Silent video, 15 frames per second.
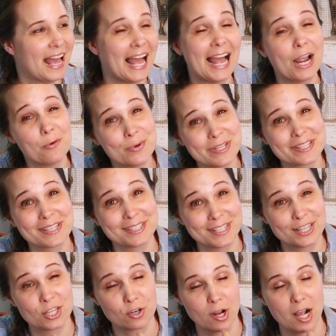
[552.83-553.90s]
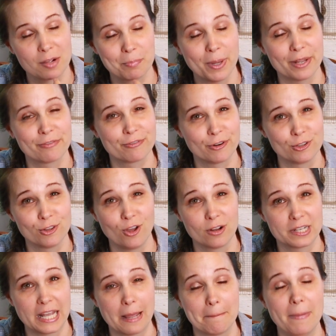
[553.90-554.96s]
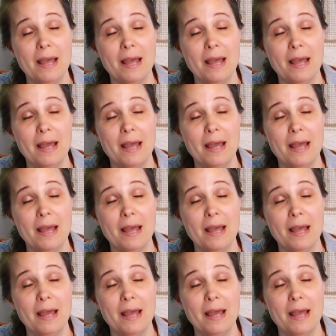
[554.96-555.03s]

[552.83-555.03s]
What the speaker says: I resisted the crock pot for a long time.